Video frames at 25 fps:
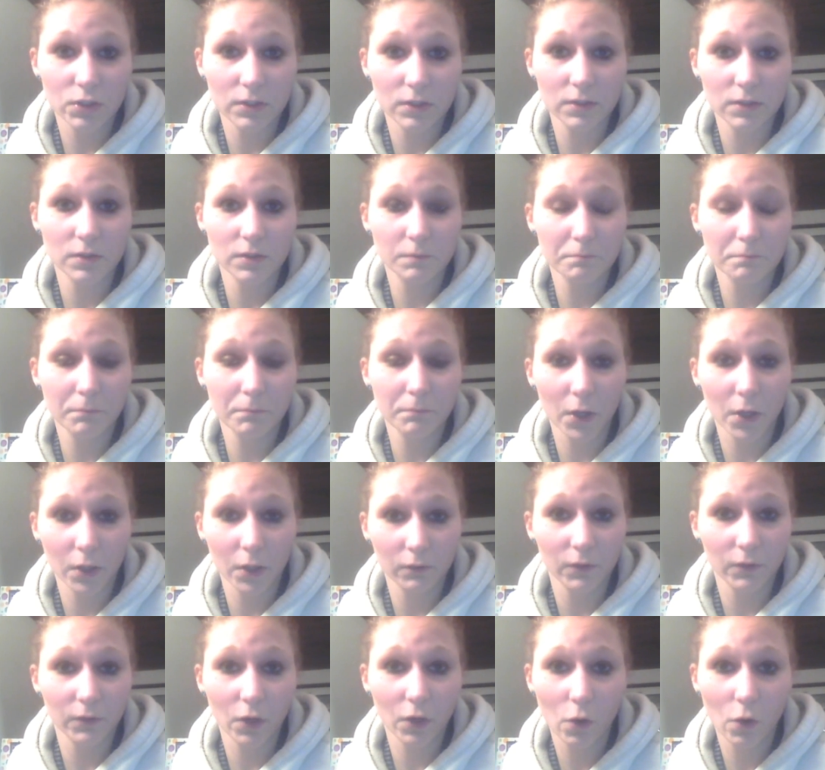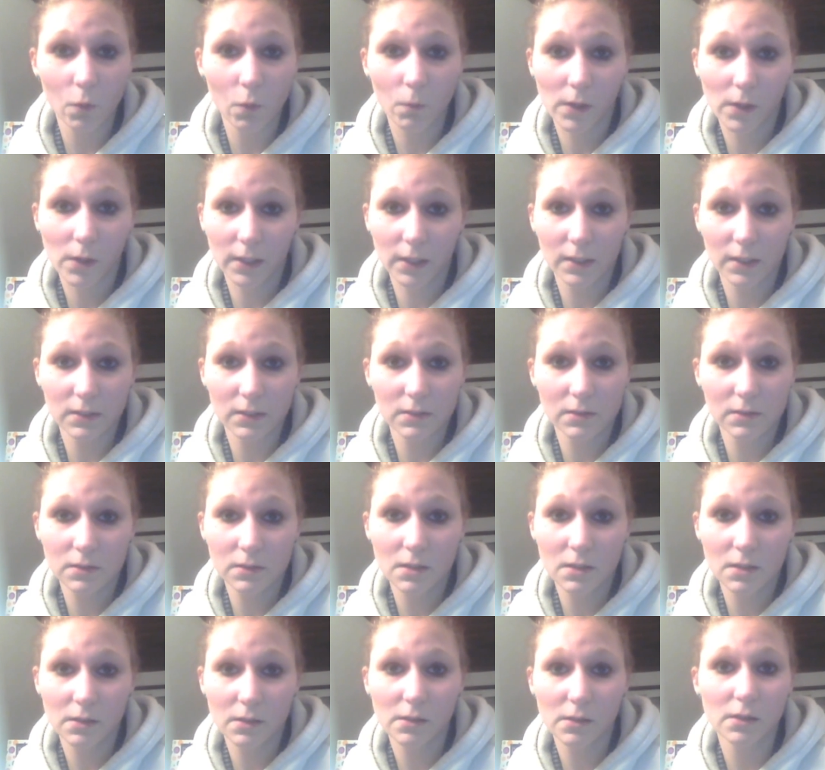is part of your homework, is
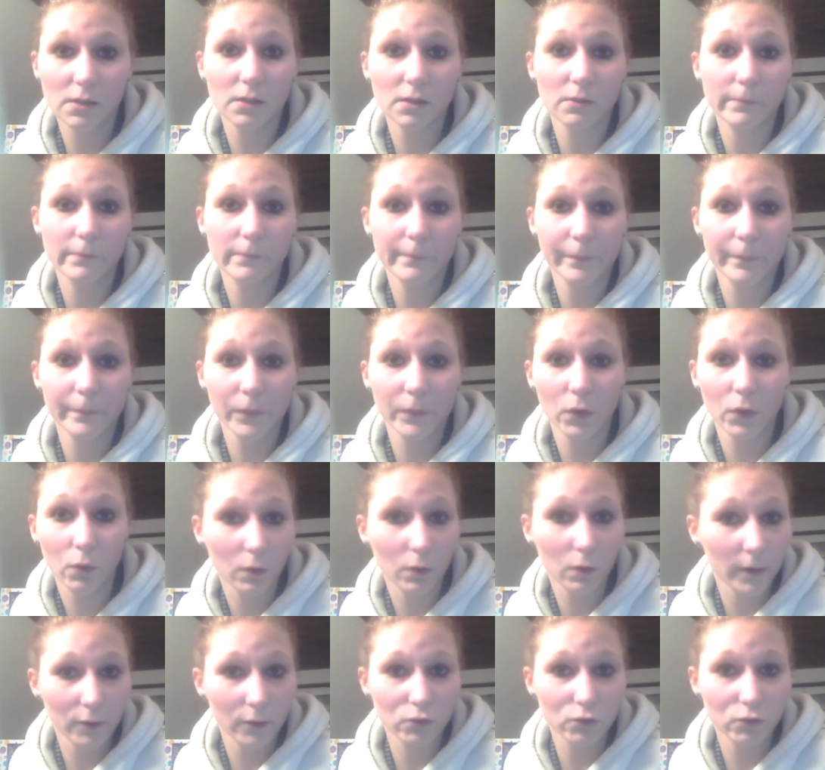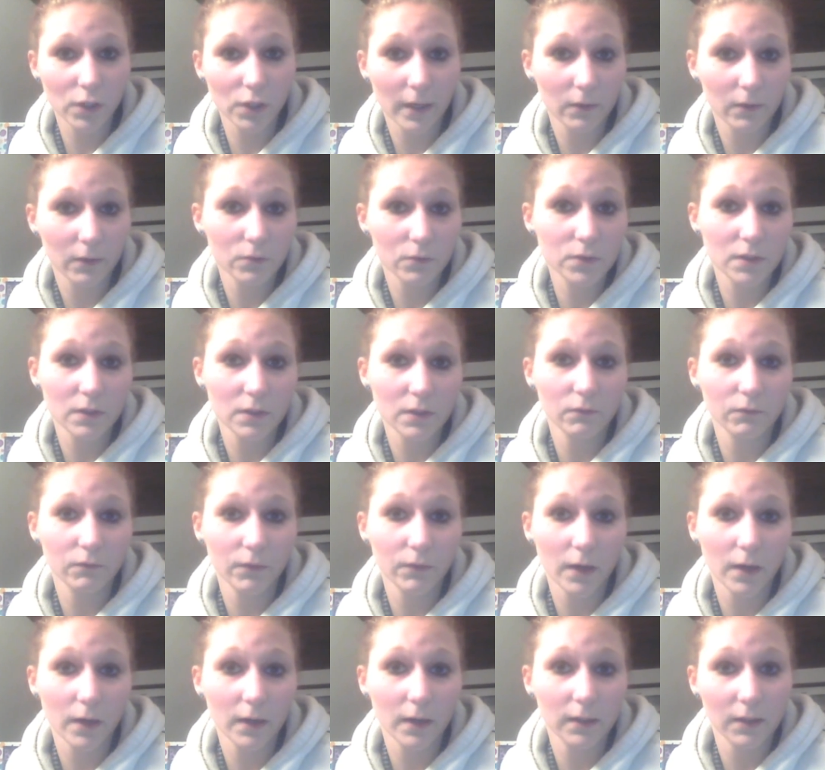to go around your house and
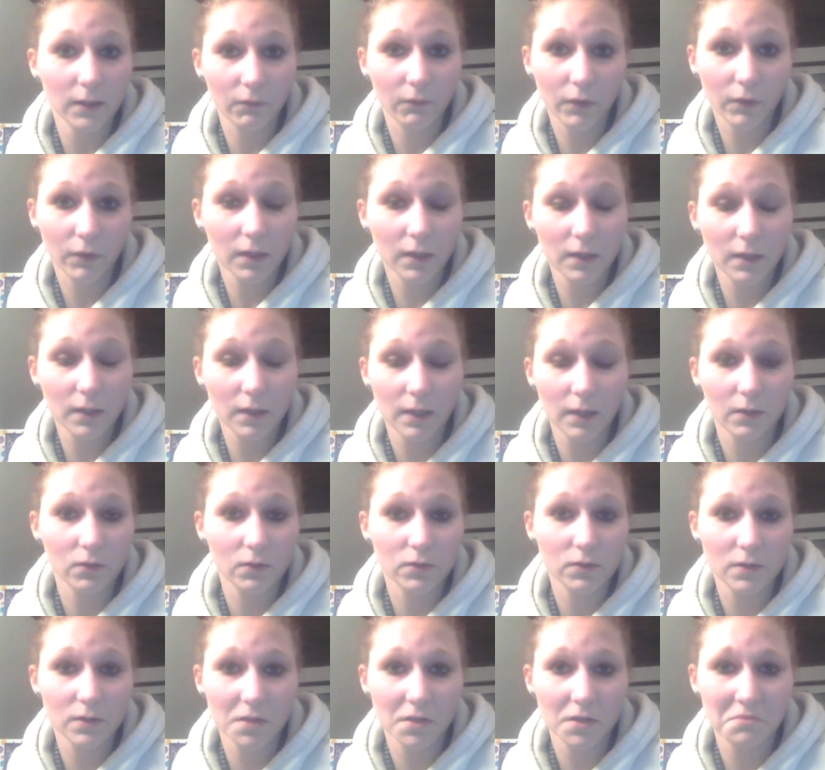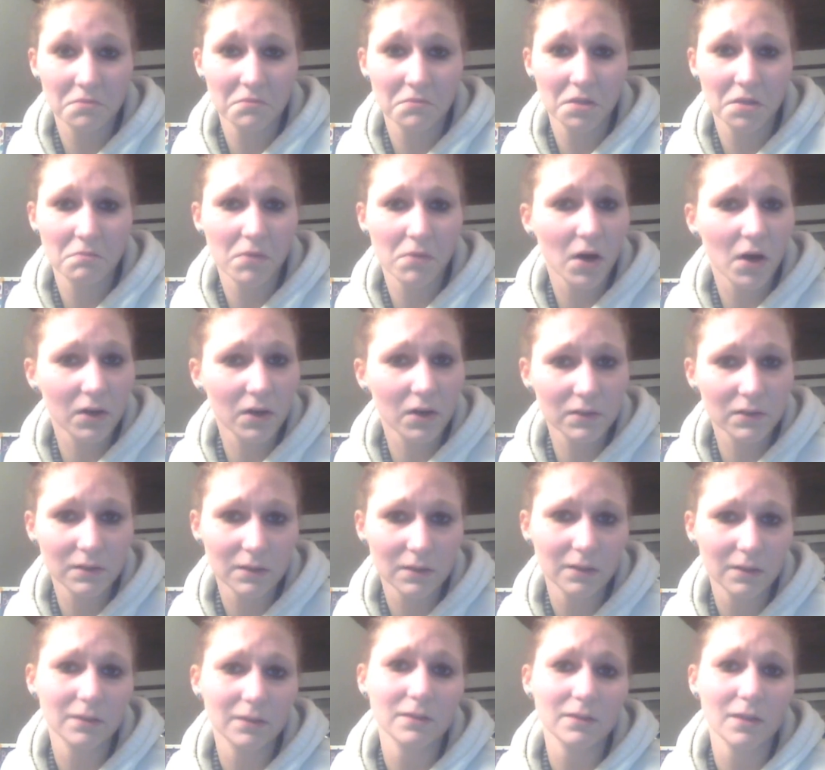find different containers. It can be
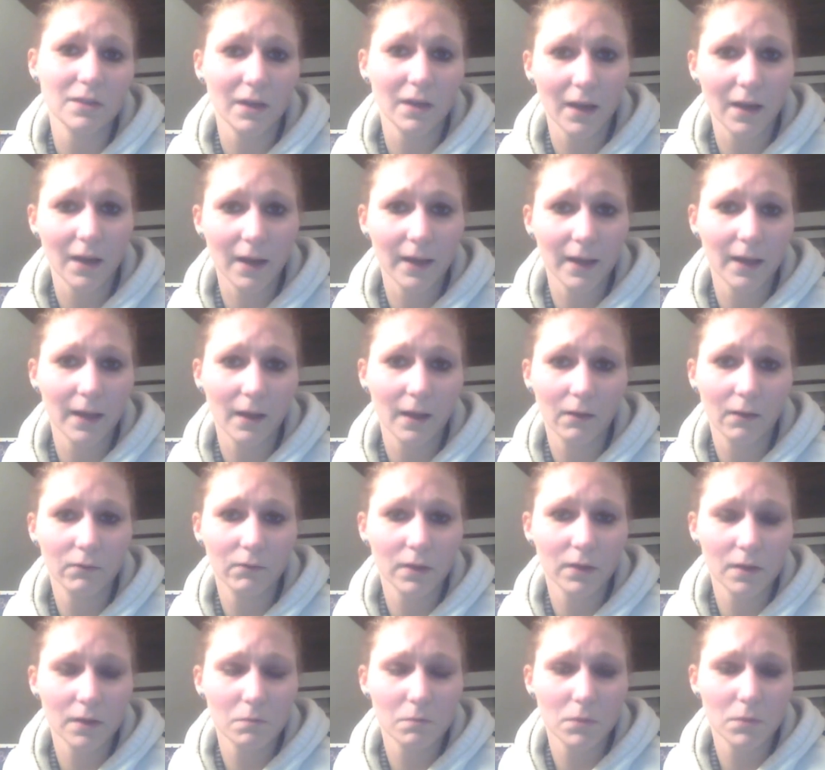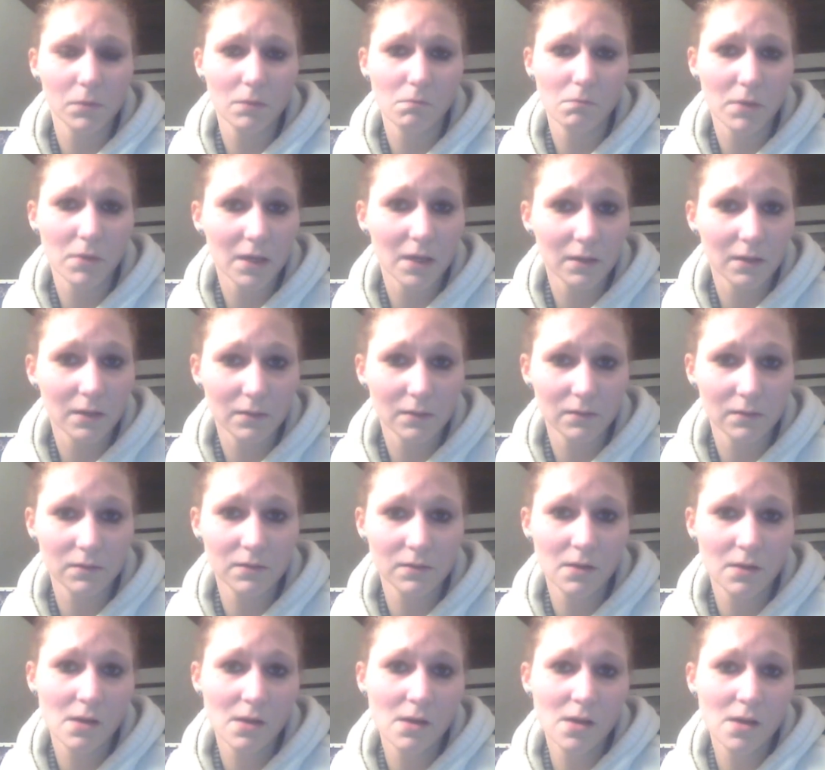boxes, like I have, it can be
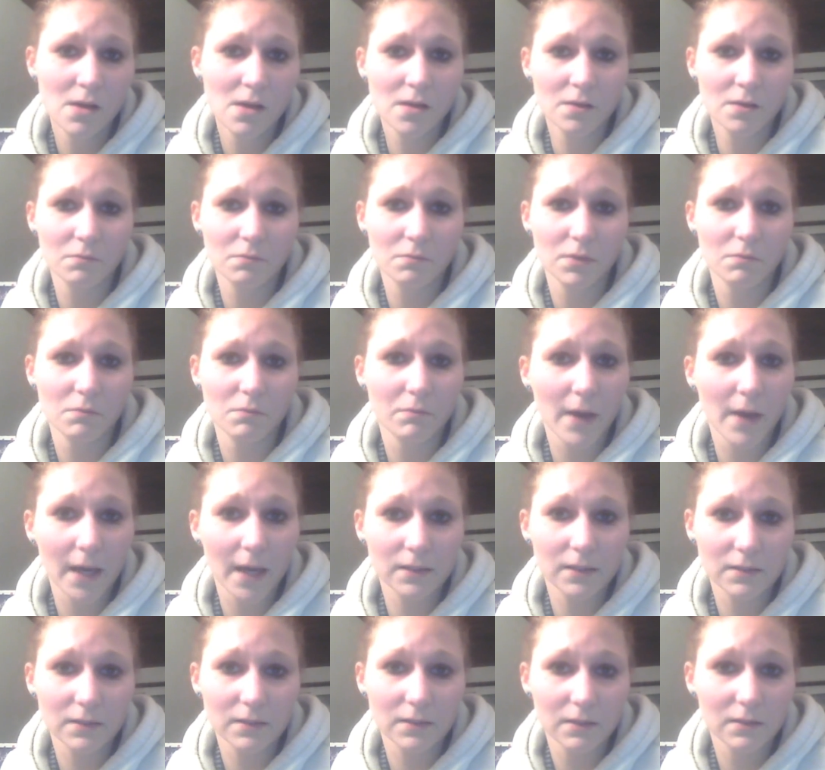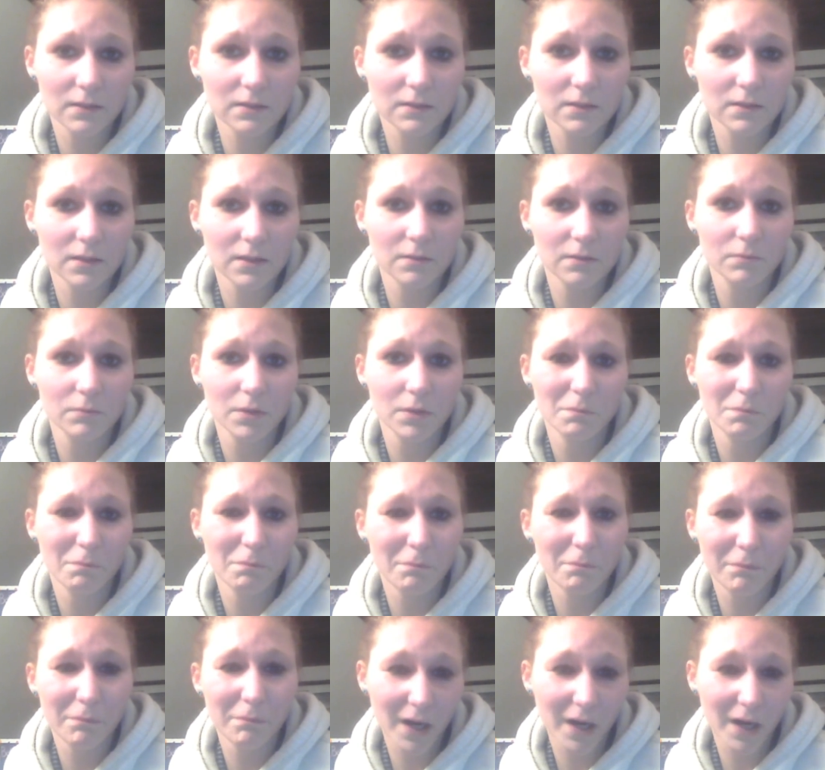bins, it can be baskets, it can be
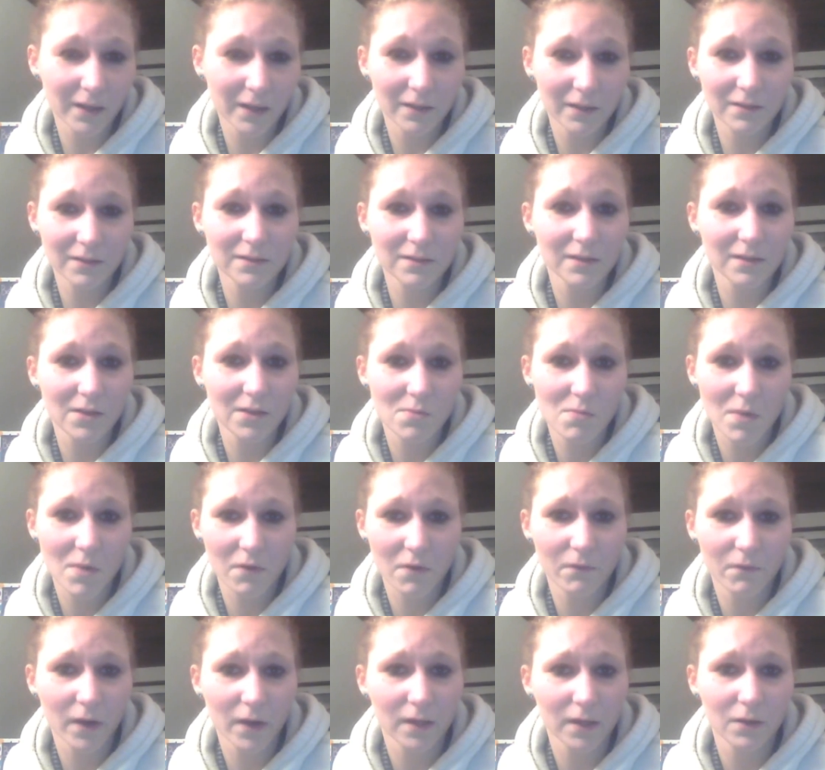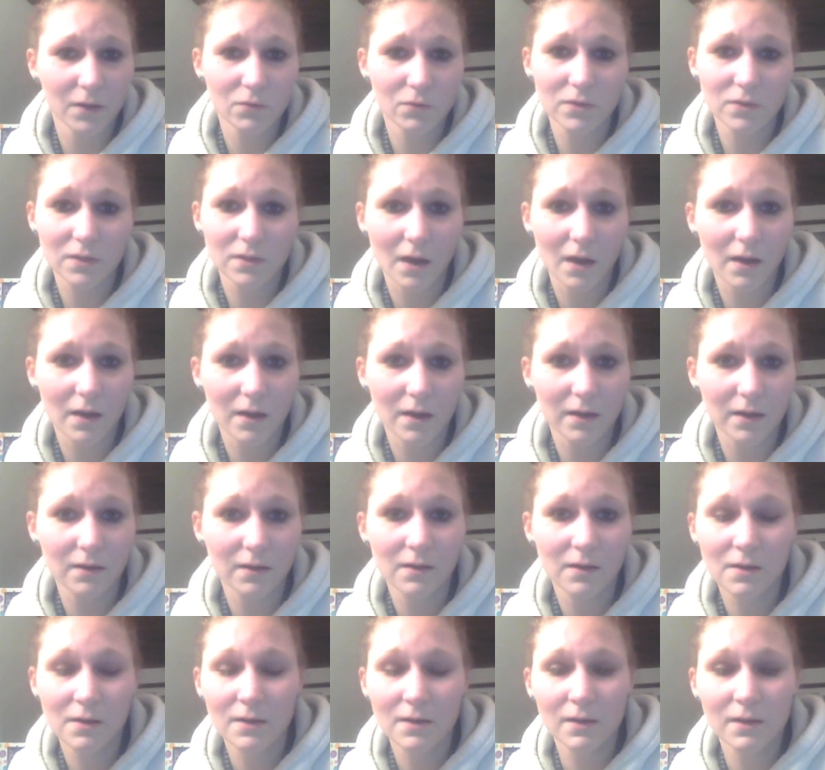buckets that you might find outside,
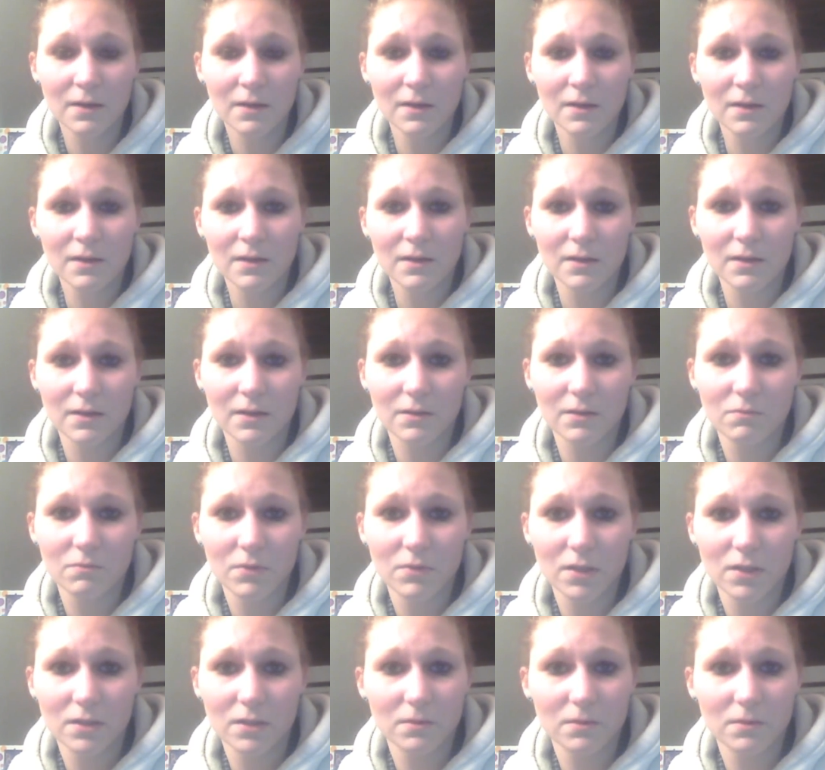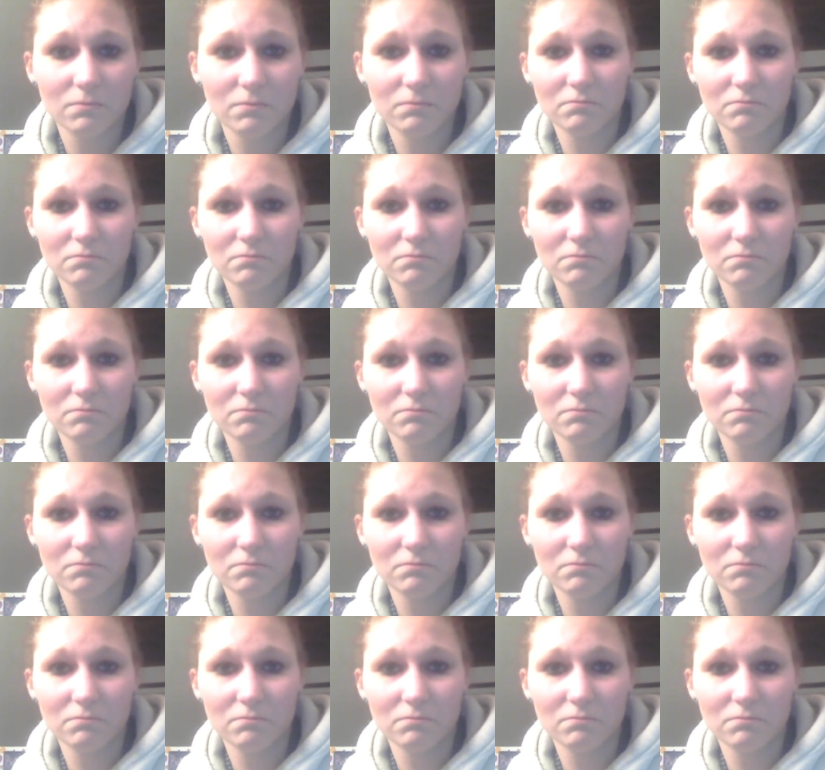it can be